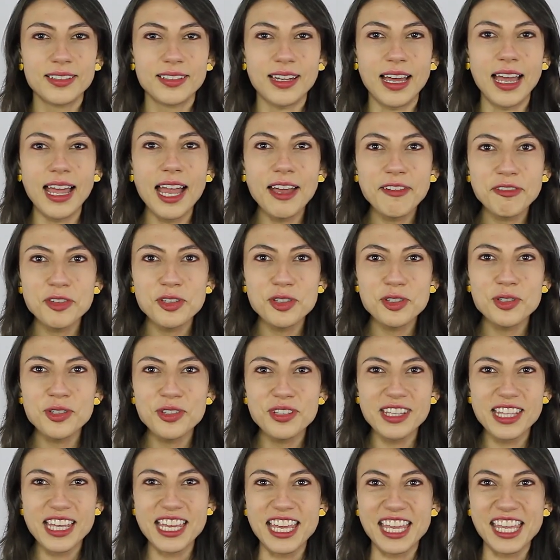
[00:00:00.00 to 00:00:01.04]
I have to do
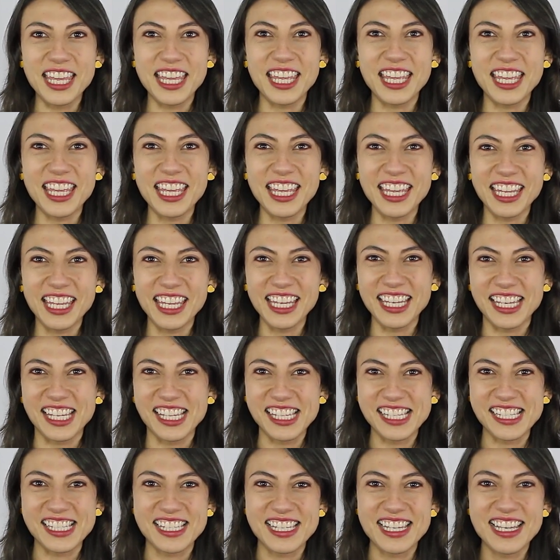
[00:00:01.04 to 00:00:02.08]

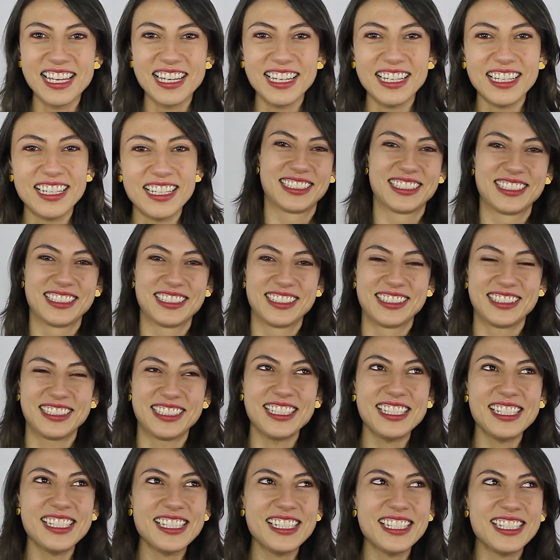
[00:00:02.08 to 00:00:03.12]
this.
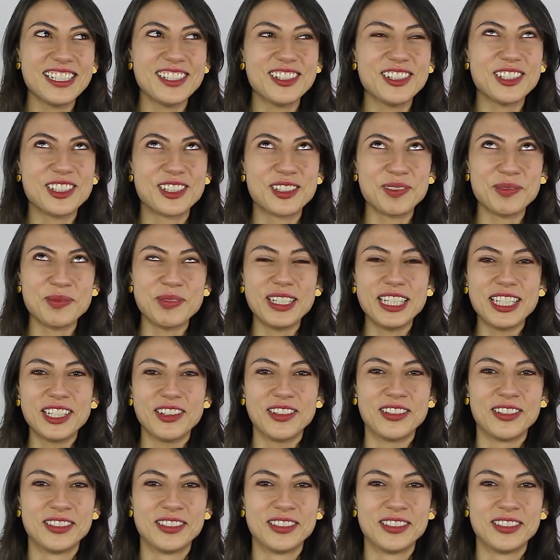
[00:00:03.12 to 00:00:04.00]
Dios mío.